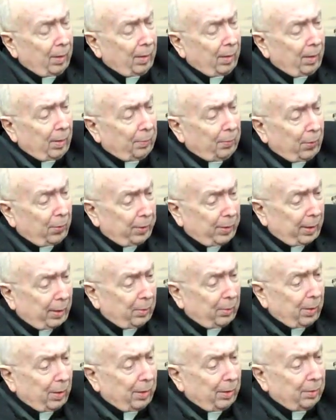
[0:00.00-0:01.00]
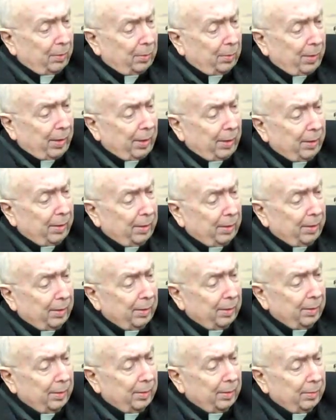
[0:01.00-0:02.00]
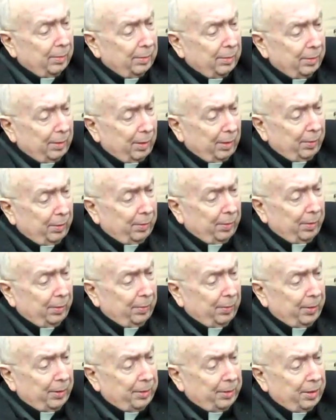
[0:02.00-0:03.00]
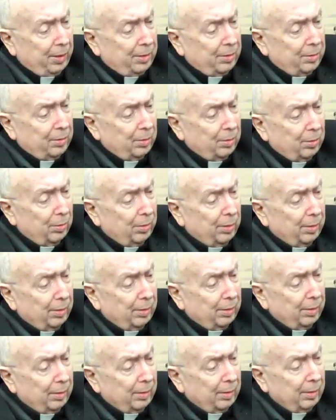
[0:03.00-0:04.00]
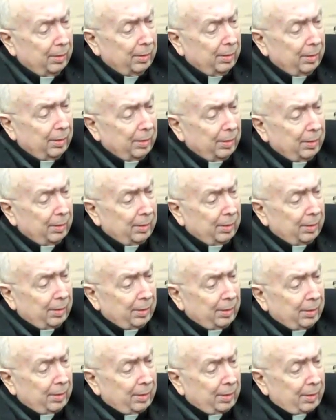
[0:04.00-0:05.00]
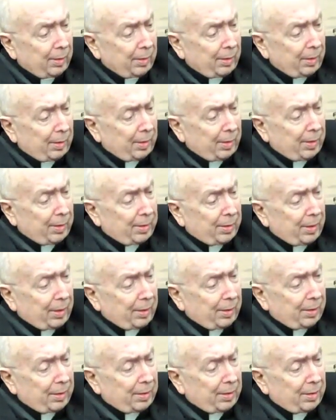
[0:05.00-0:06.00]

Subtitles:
a point I wanted to make, you give me a chance to do it, is that this